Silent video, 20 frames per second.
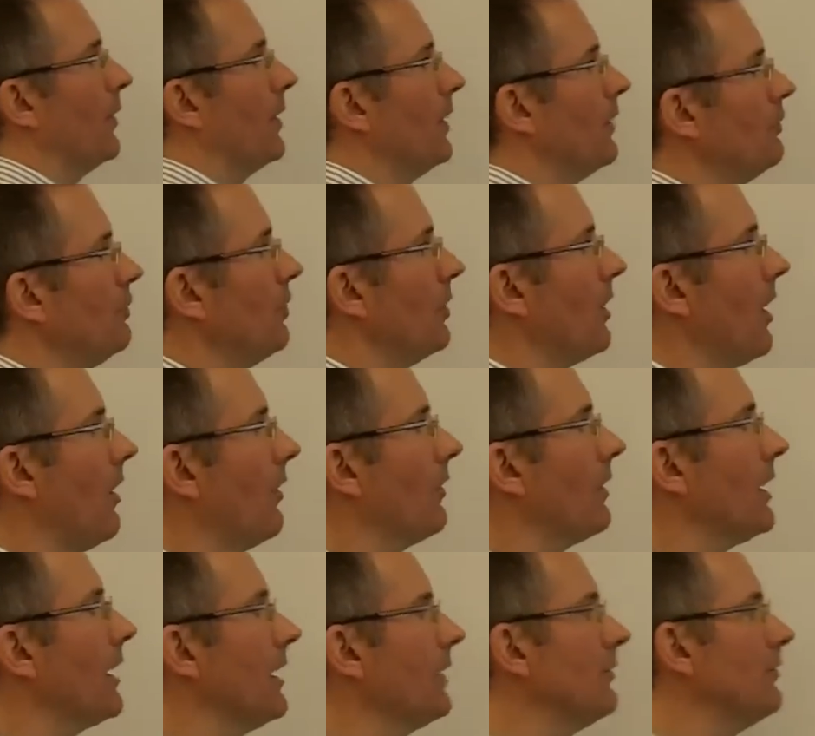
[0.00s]
words, you can't
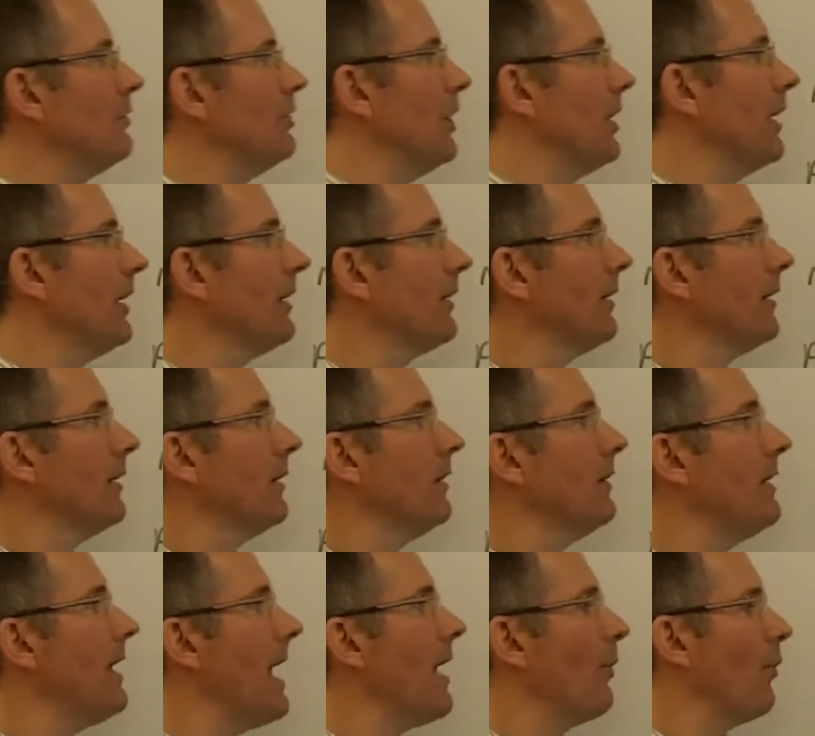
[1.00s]
conjure
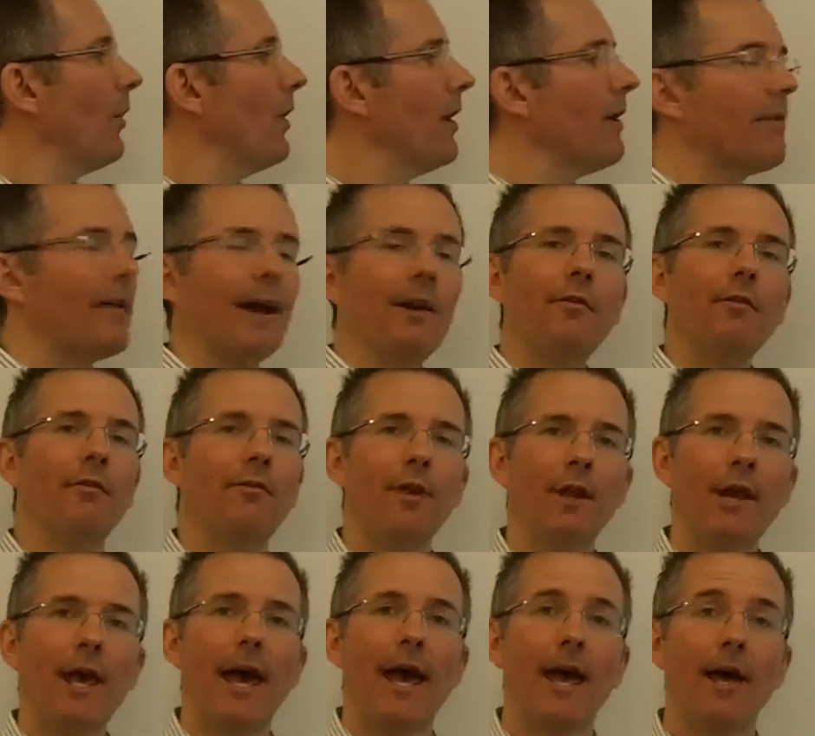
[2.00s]
net worth out of
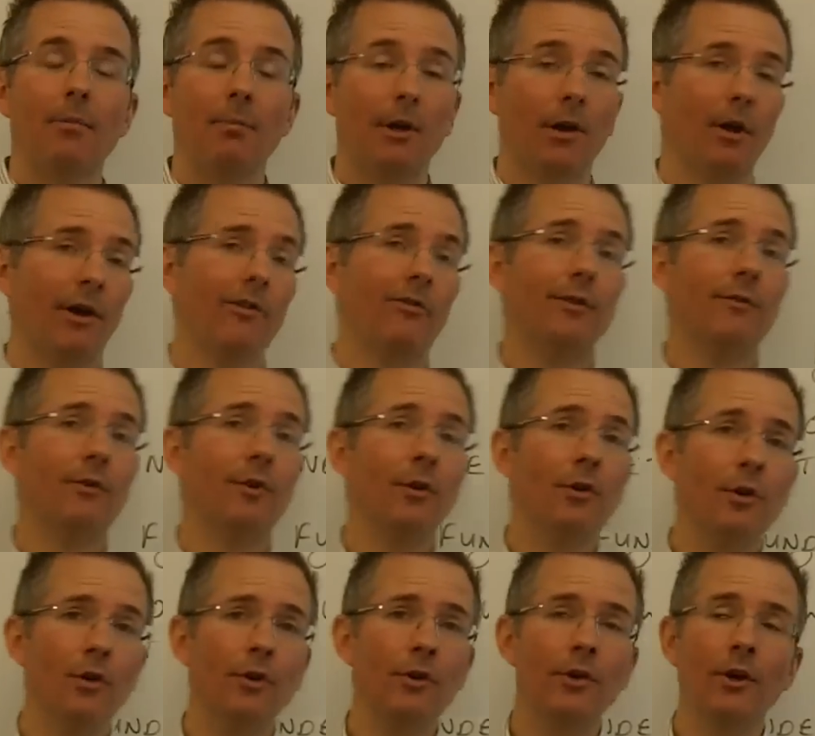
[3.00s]
thin air. It'd be nice if you
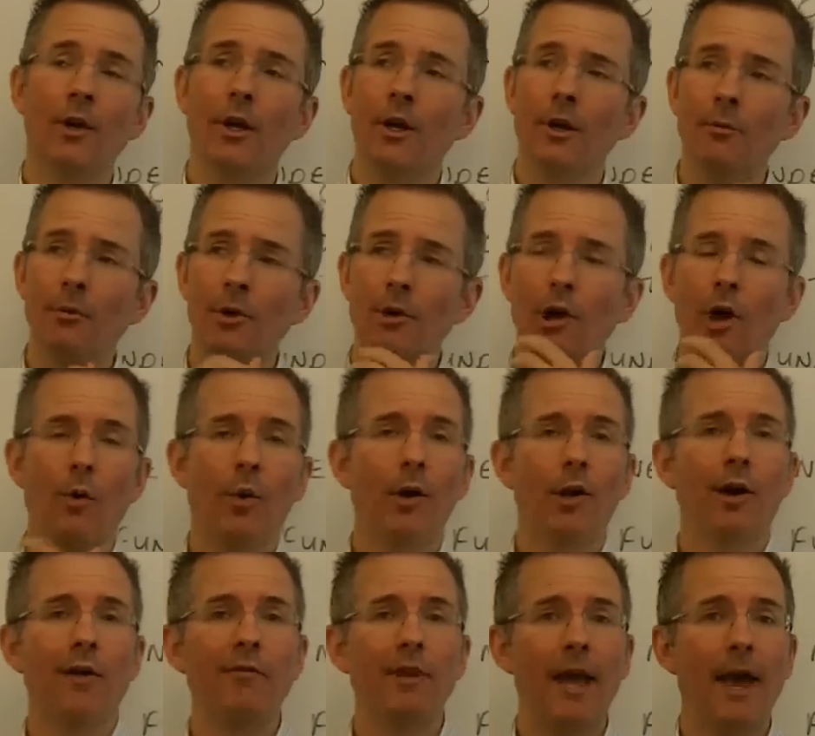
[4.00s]
could, but no one
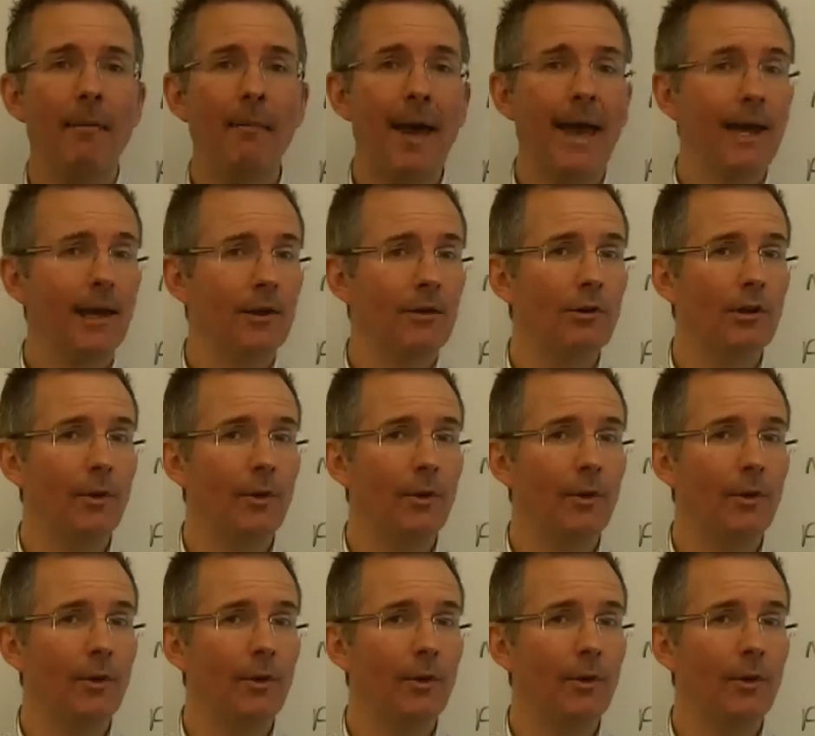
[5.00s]
I've yet met can